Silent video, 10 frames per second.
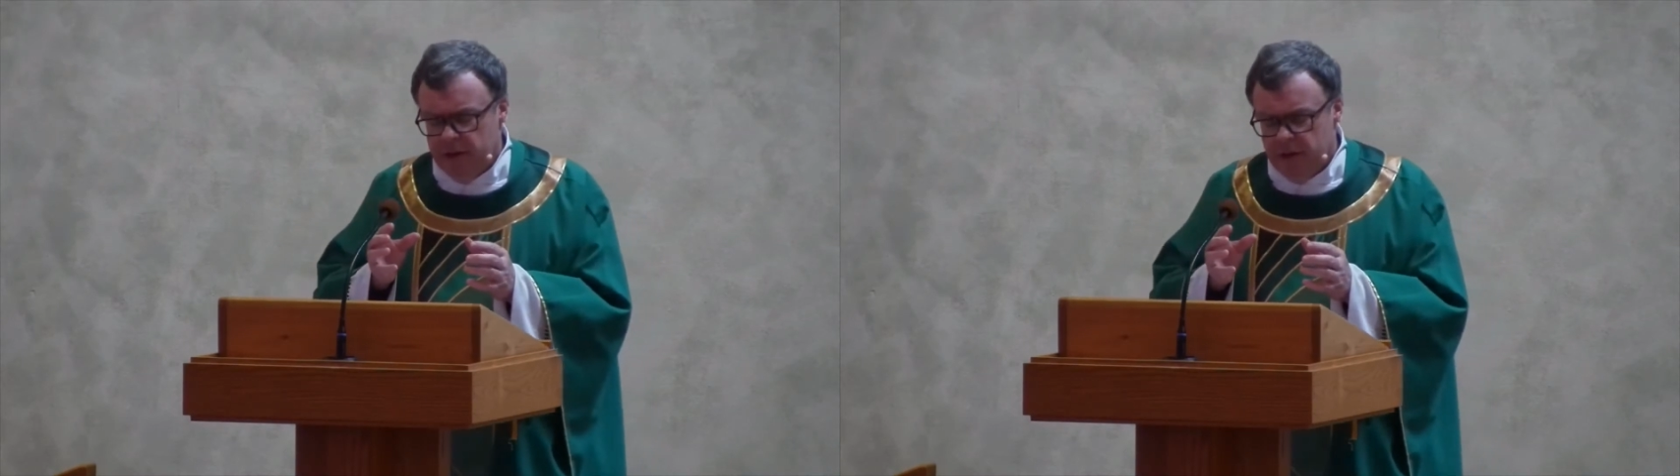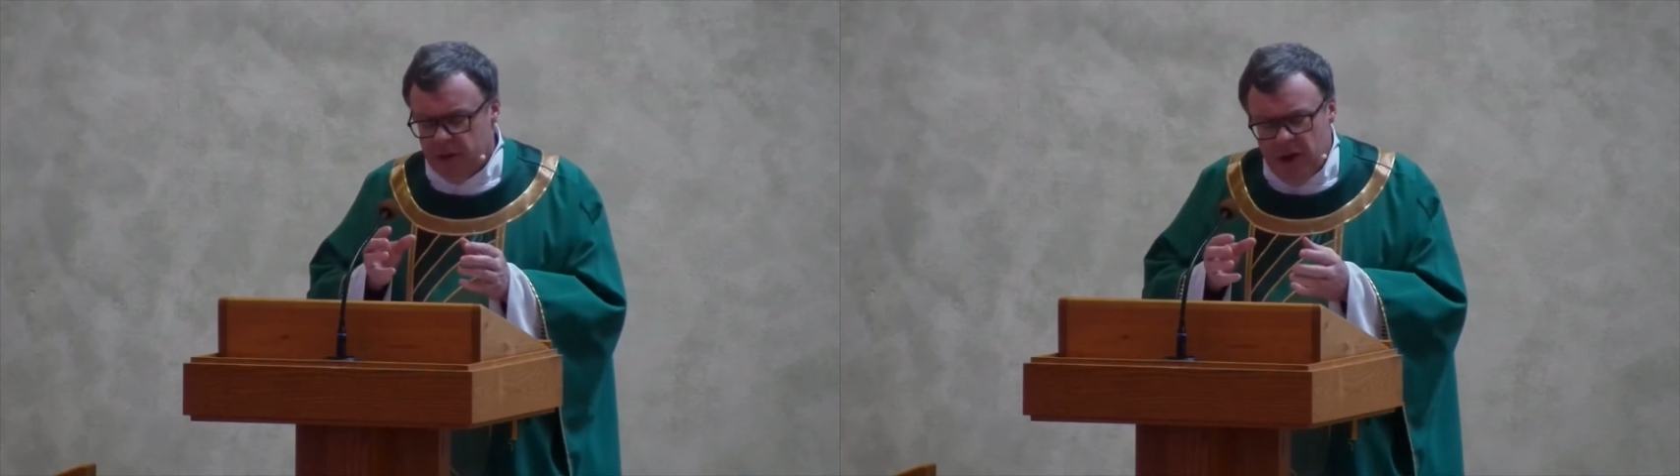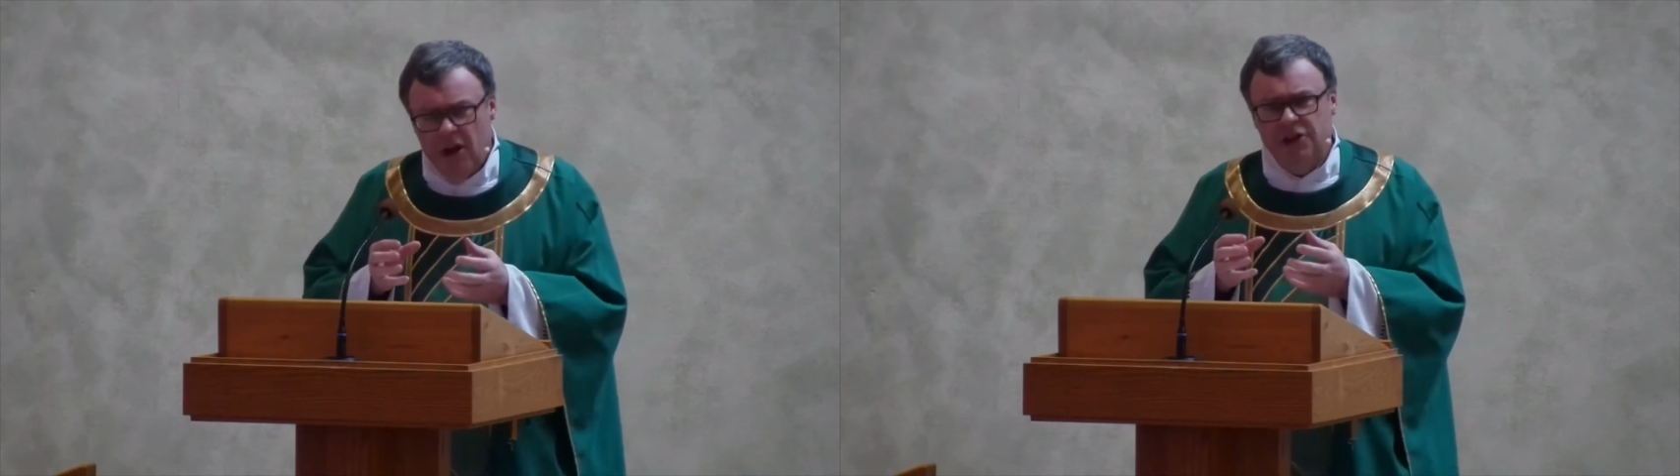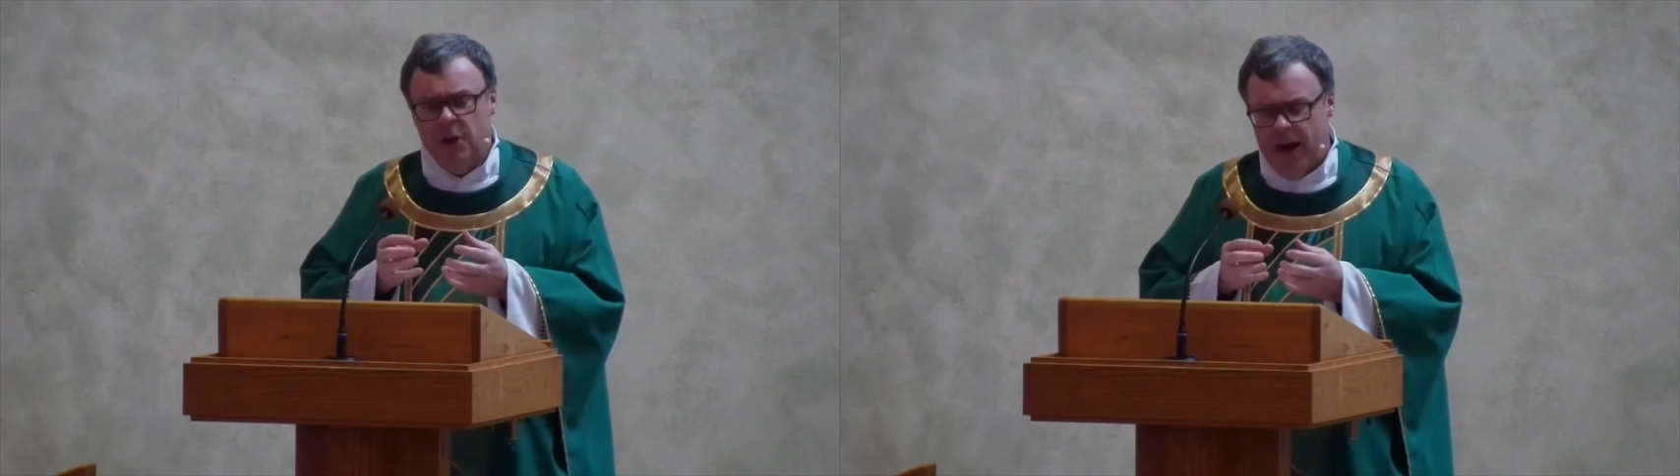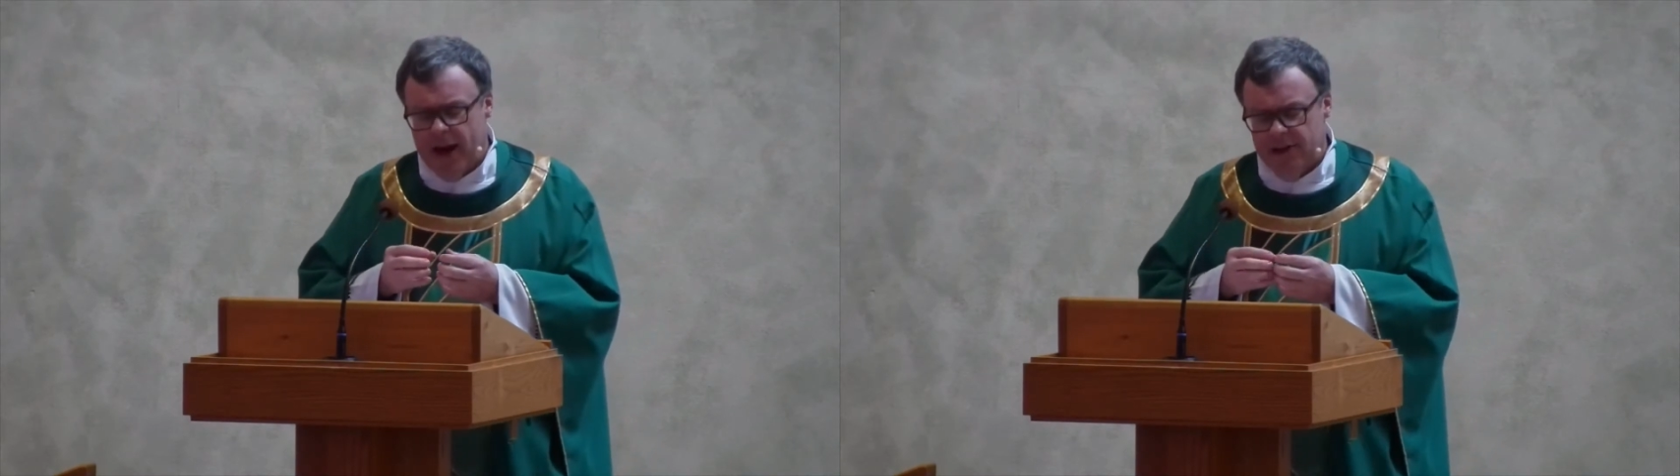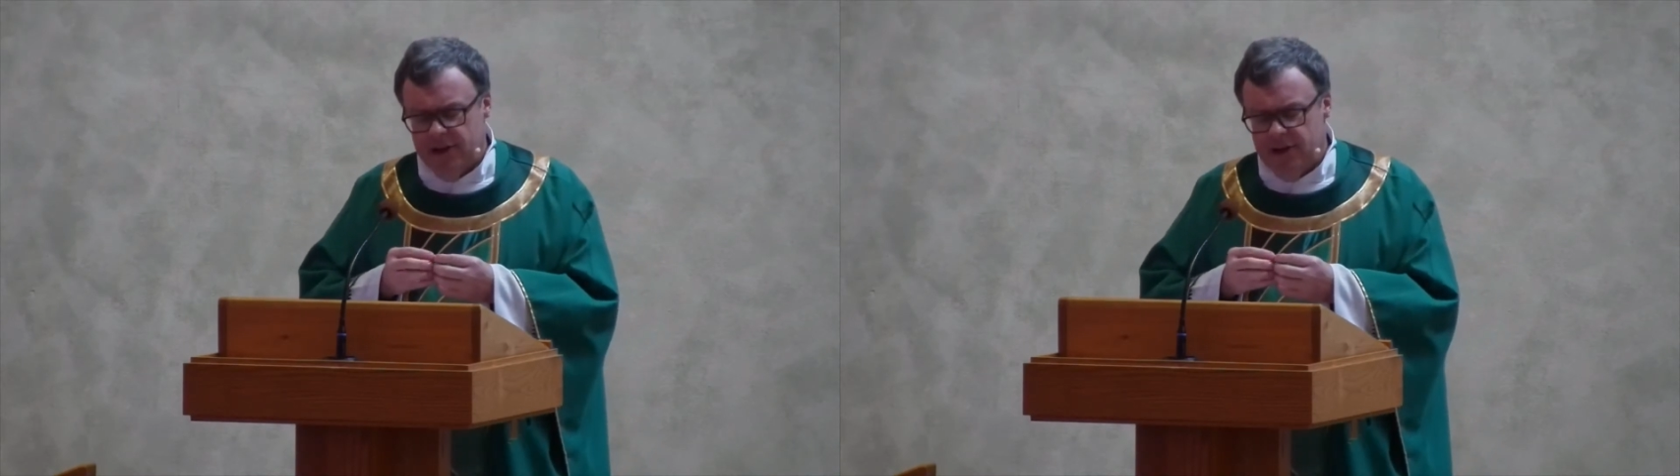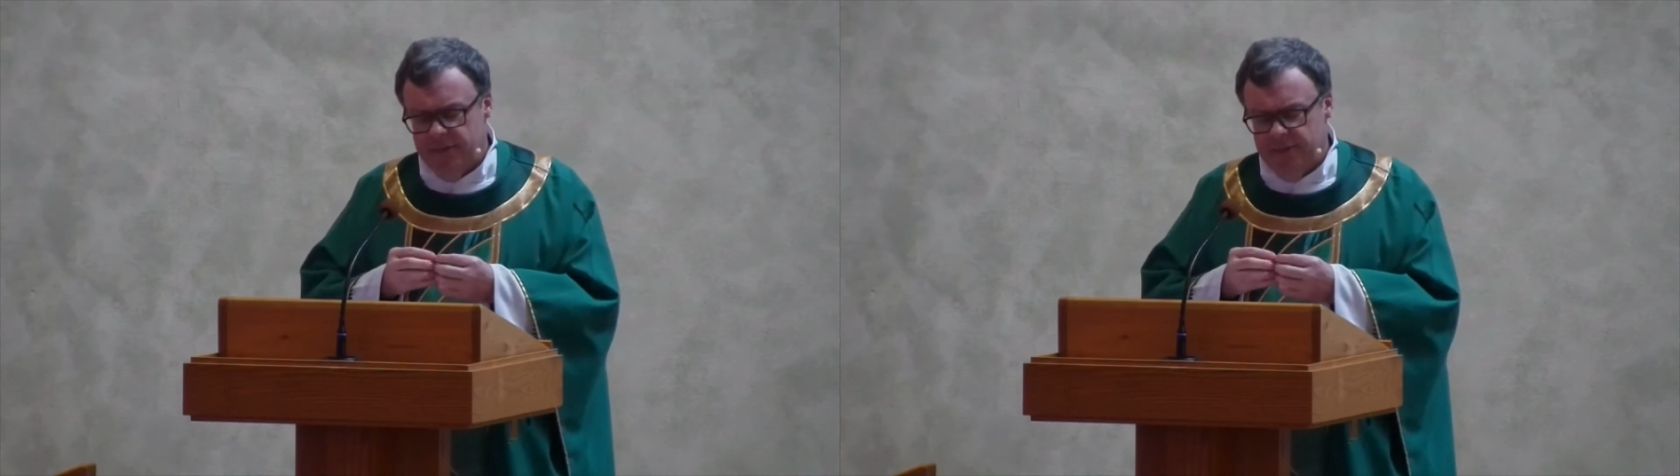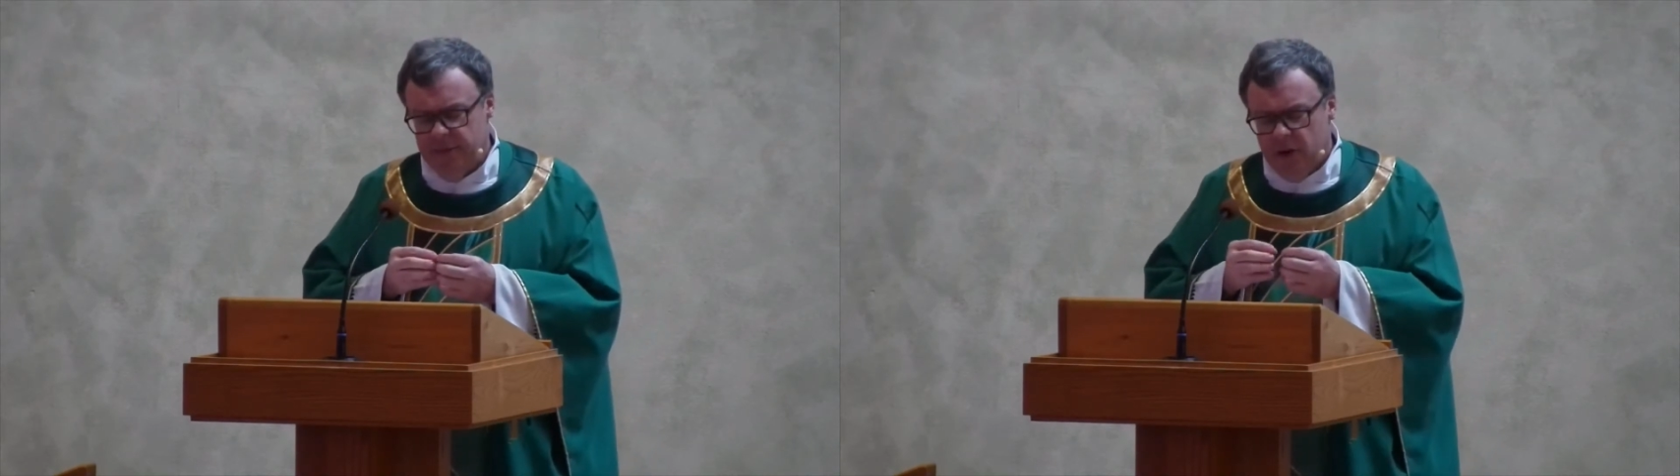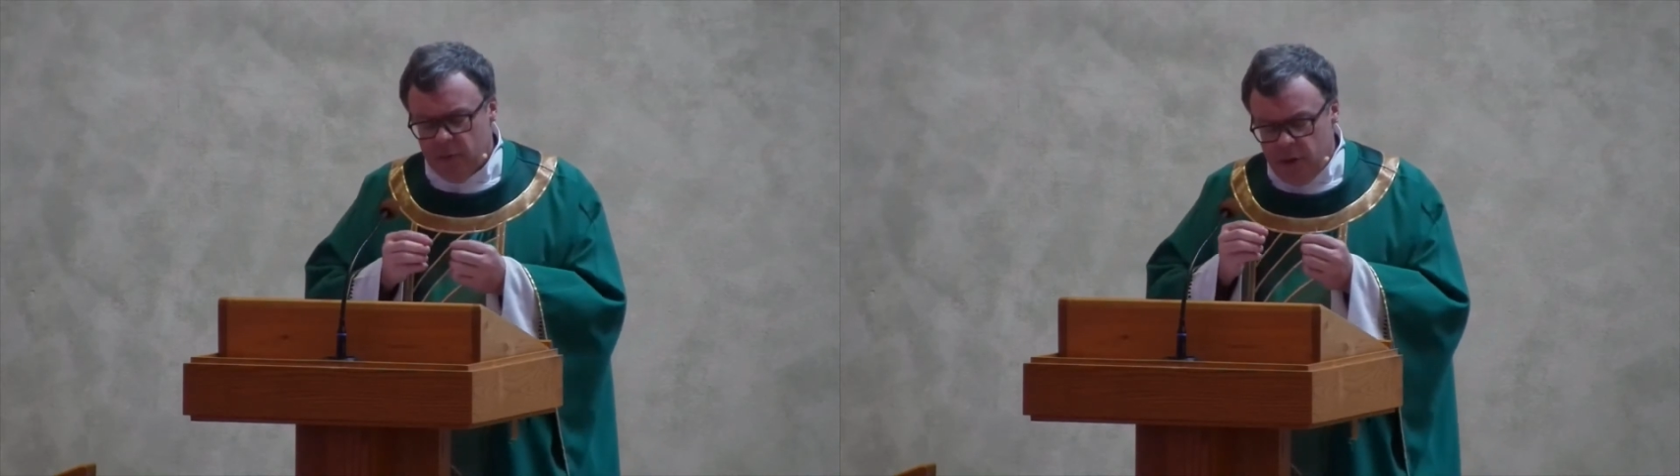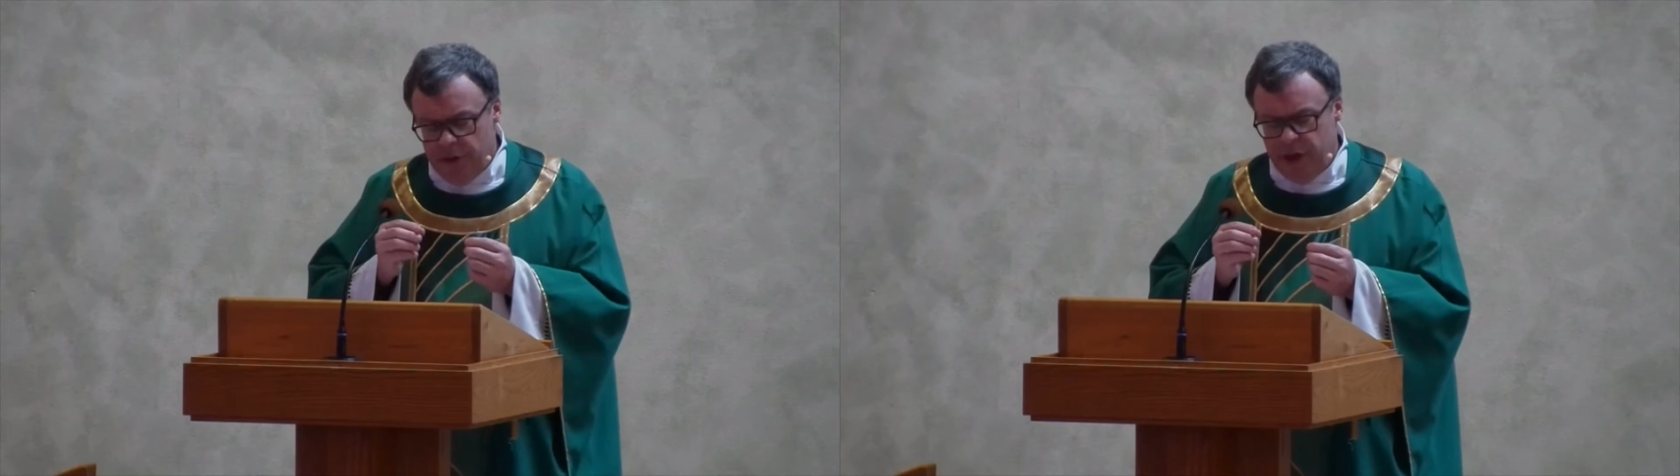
we also asked, will